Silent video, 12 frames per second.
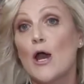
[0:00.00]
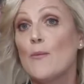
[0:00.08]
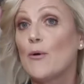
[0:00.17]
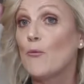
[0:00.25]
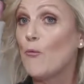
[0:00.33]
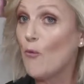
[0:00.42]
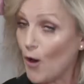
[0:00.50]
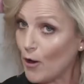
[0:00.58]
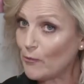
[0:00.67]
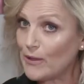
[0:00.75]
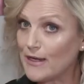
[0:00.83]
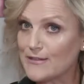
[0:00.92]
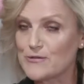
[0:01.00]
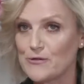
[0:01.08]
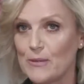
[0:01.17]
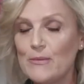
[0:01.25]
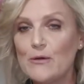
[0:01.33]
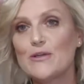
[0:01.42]
But while we are
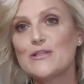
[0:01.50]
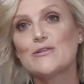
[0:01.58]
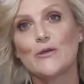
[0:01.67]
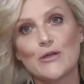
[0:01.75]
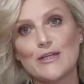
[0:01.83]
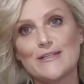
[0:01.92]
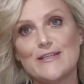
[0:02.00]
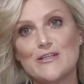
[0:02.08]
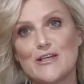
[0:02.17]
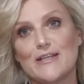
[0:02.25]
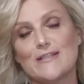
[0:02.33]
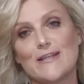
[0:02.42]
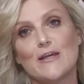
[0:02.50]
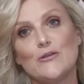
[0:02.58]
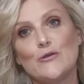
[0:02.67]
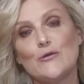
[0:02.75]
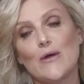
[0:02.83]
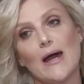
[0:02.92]
streaming, we certainly suggest that
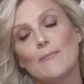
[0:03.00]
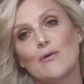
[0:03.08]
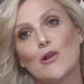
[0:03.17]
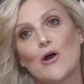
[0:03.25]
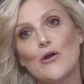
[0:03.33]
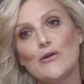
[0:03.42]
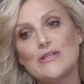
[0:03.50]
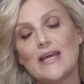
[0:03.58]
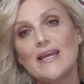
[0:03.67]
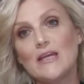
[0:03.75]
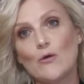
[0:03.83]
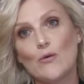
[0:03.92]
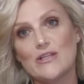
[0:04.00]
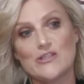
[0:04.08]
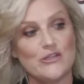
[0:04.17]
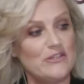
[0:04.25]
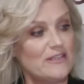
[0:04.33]
you upload any questions,